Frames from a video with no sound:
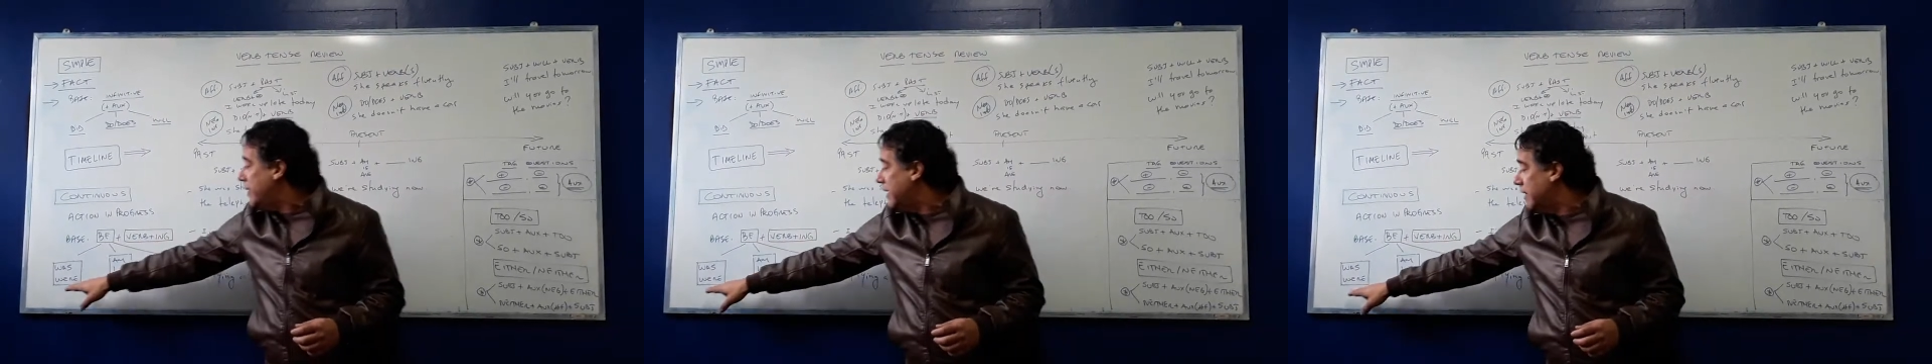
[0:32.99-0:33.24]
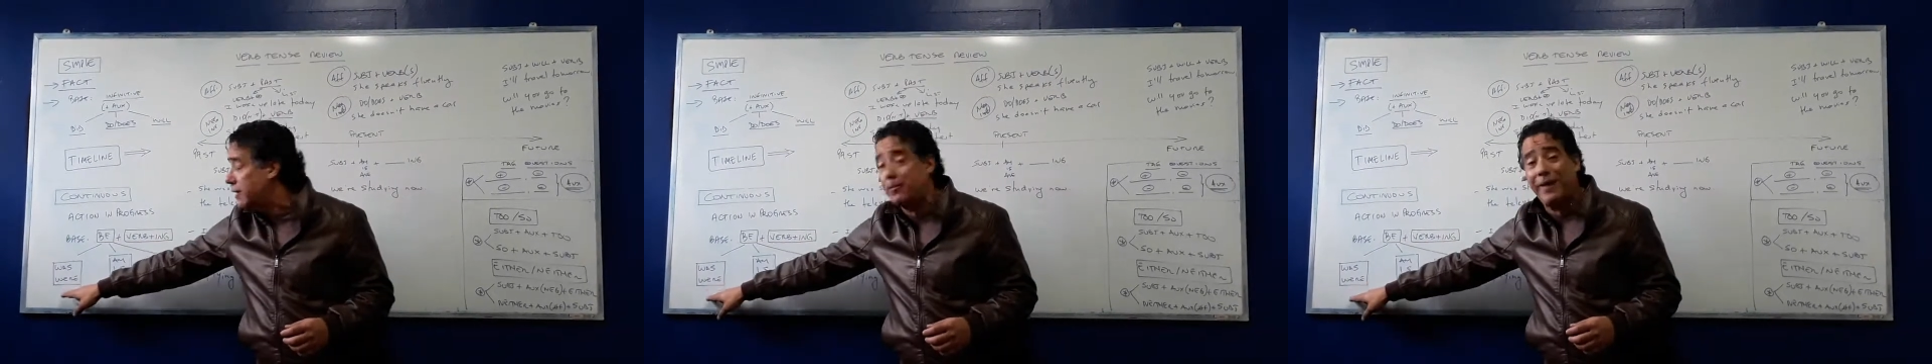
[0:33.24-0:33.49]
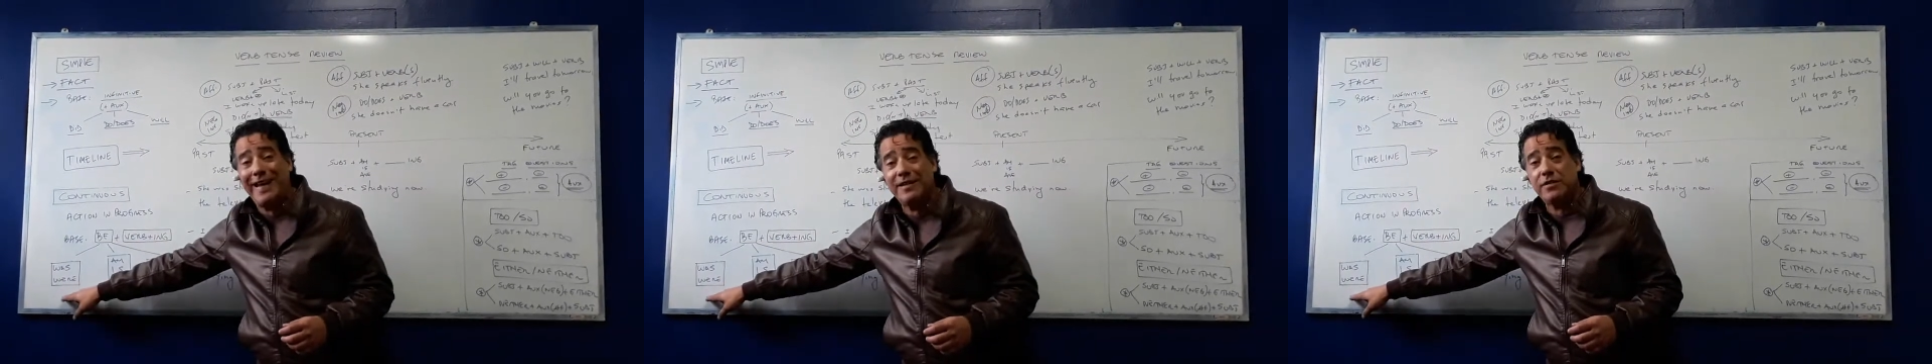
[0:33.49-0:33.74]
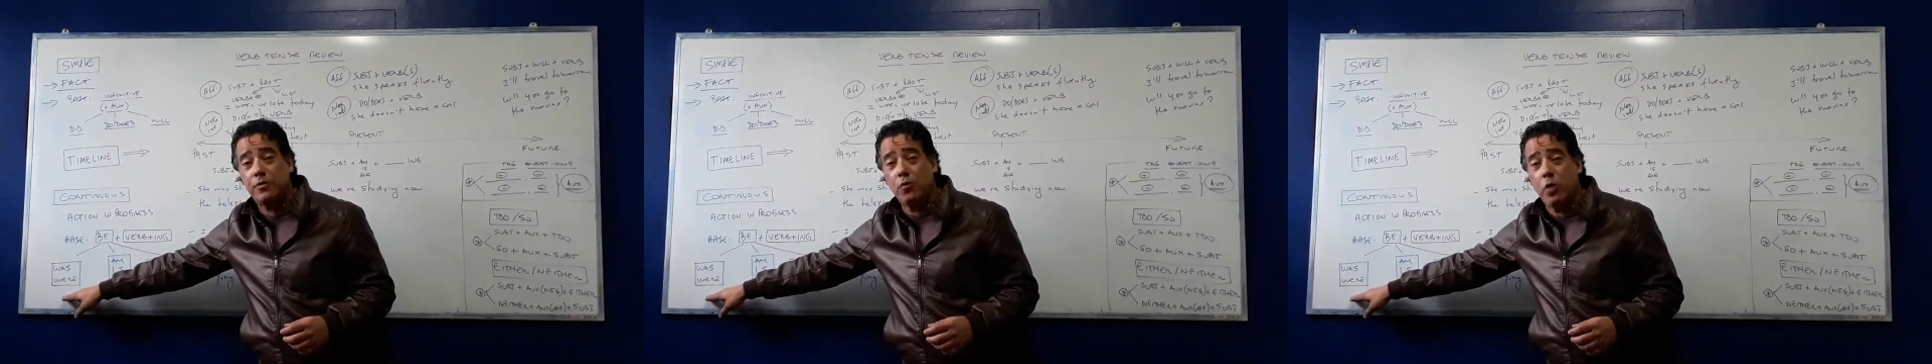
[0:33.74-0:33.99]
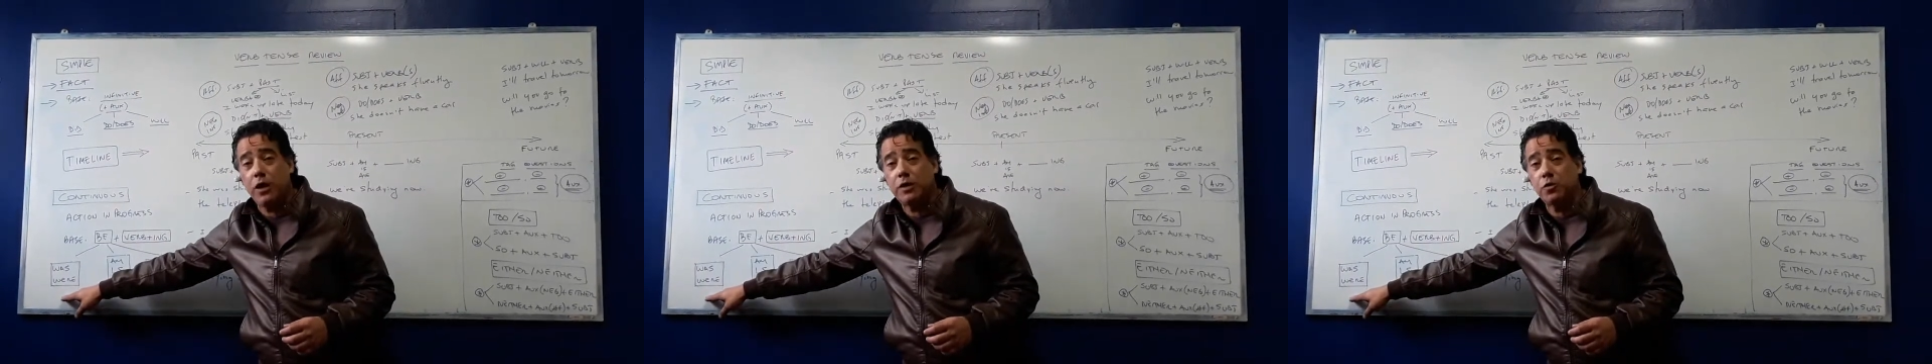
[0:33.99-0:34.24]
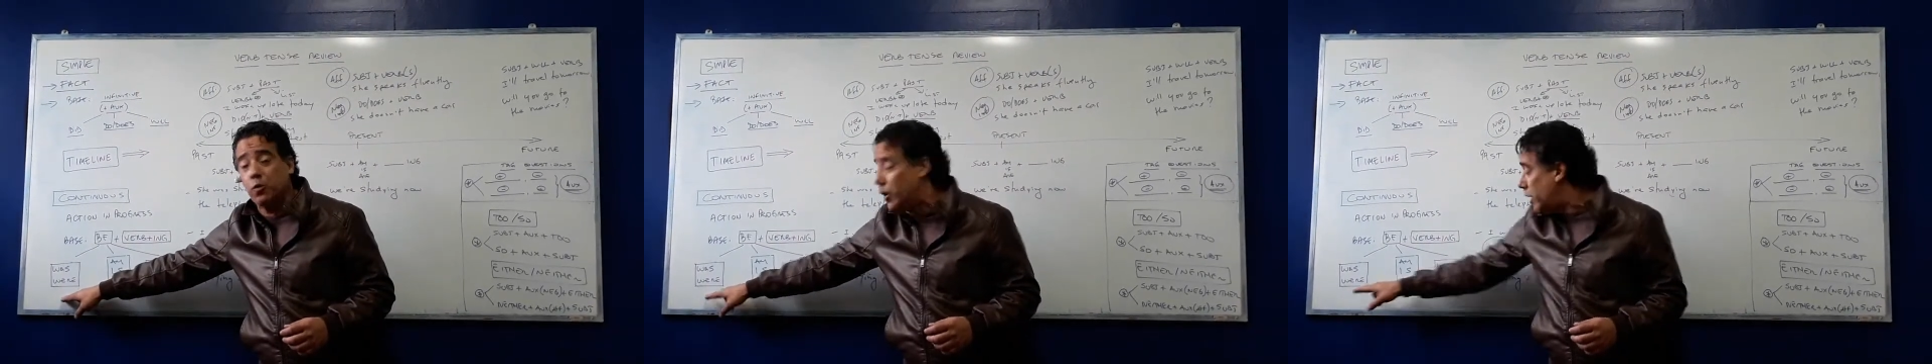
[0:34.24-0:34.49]
in the past, was,
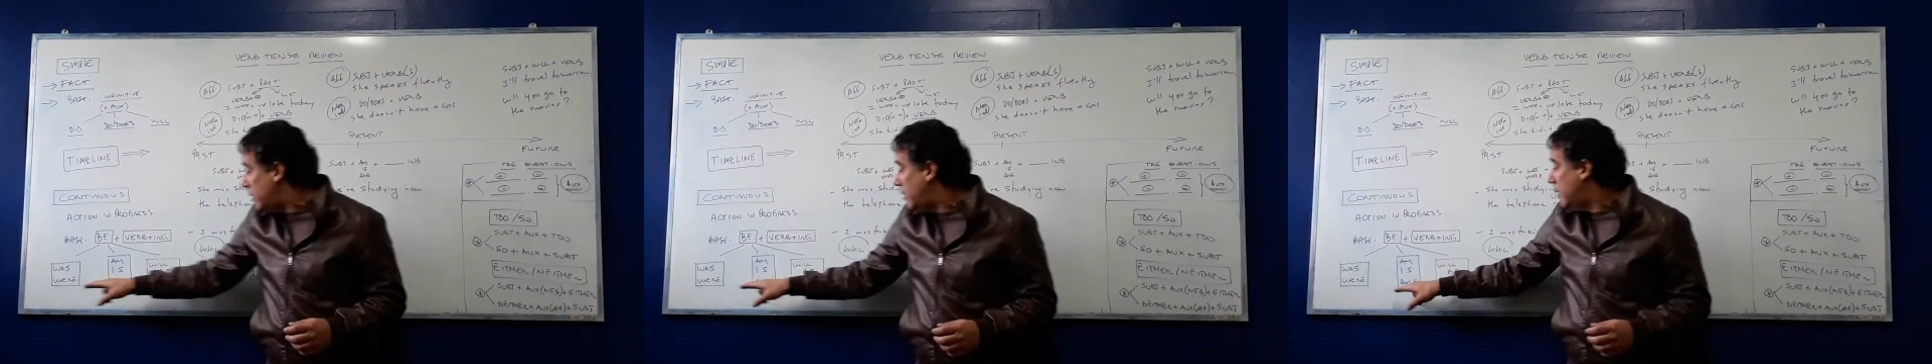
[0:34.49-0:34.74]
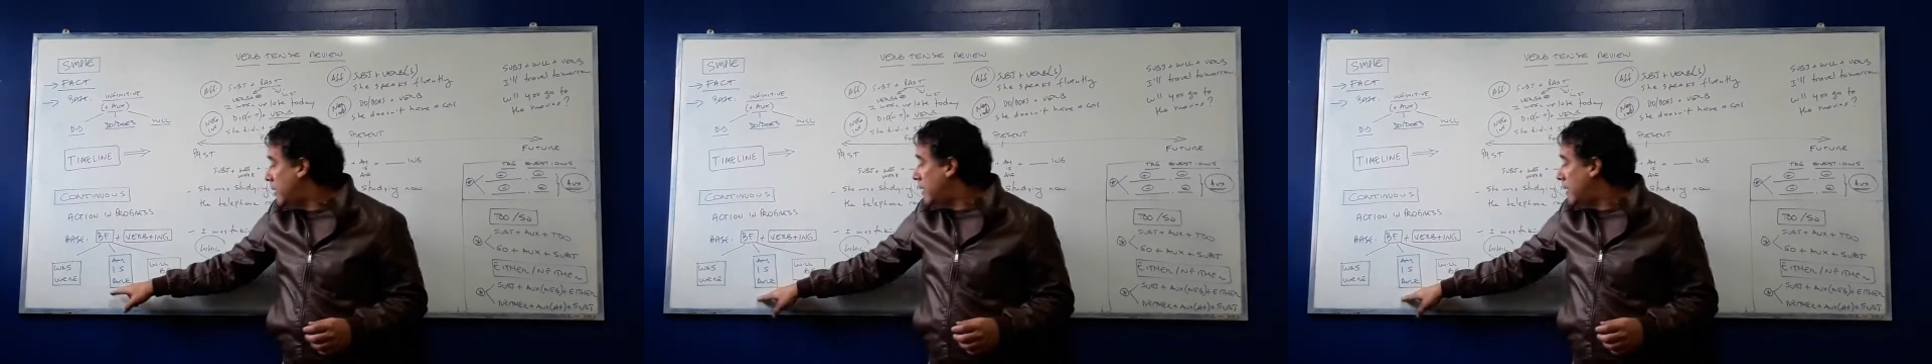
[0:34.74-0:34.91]
were,